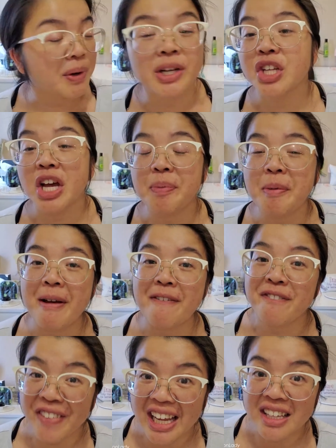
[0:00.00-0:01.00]
We're going to talk about my
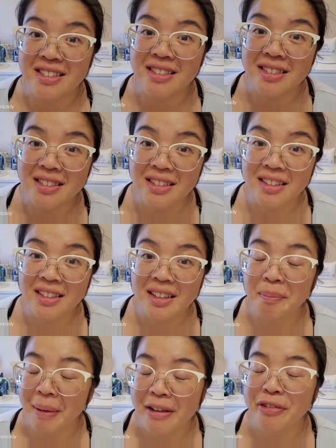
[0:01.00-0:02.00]
face.
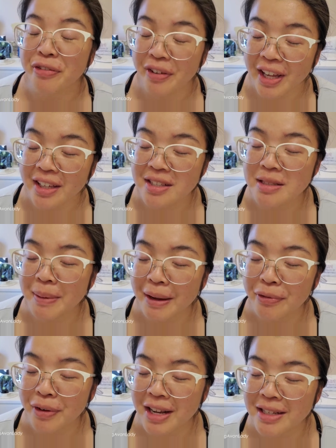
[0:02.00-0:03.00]
My face,
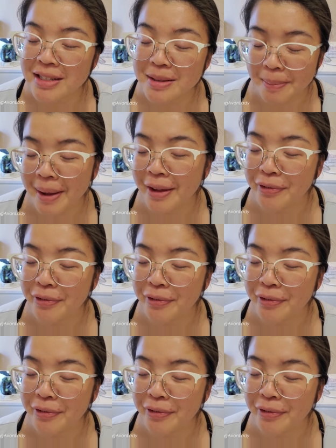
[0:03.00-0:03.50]
my friends, my